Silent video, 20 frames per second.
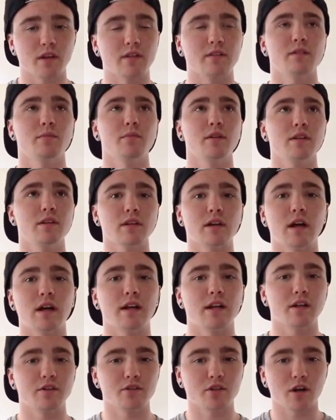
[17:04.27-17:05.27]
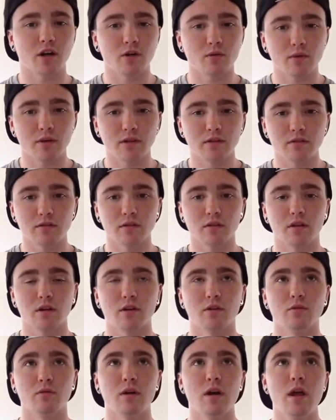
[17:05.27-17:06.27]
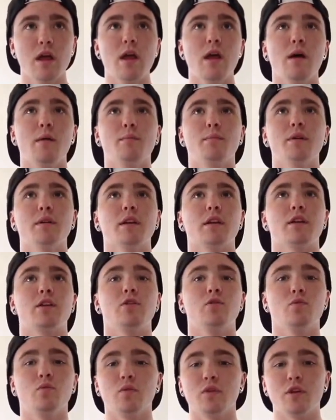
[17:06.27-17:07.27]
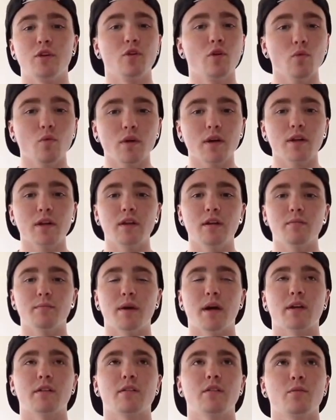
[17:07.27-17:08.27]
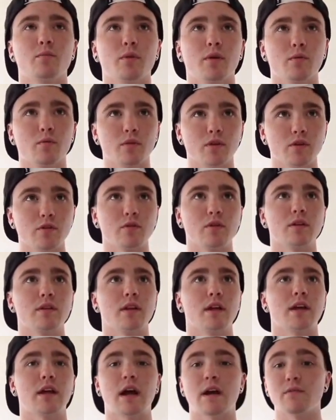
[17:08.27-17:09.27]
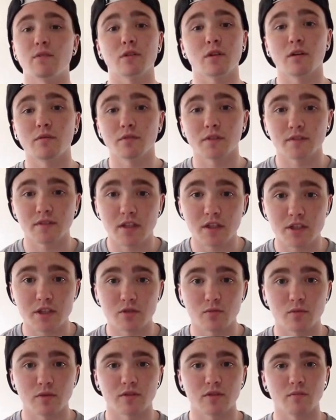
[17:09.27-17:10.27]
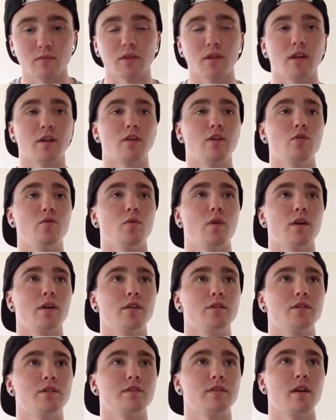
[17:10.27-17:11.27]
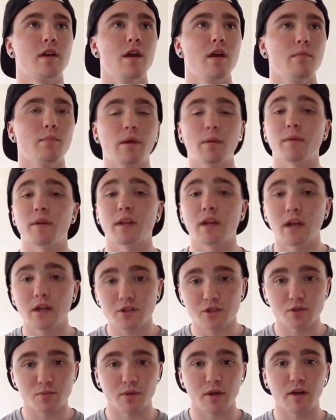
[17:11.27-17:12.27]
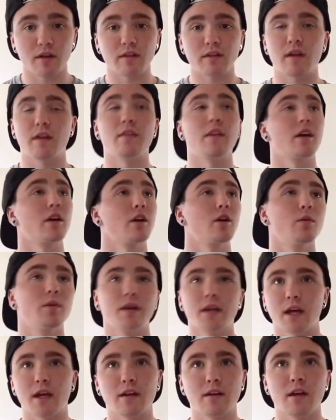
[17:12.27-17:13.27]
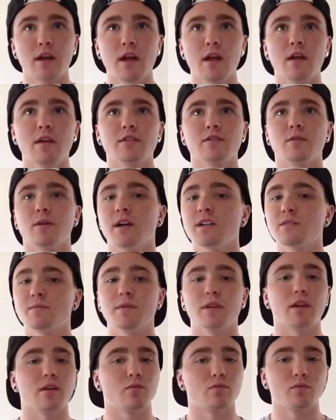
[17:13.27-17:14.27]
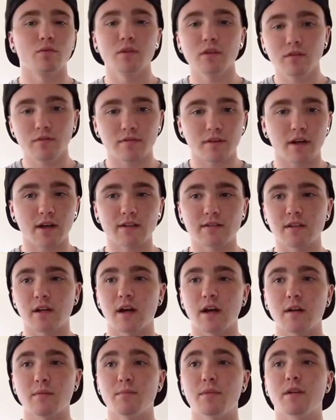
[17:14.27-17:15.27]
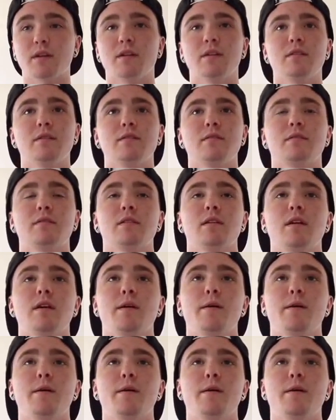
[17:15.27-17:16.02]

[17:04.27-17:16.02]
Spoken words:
to kind of get your heart rate low. But, like, you don't want to get back to the point where you can, like, have a conversation with someone. Like, you want to just be able to catch your breath and then go again. So it has to be, like, really fast, high, because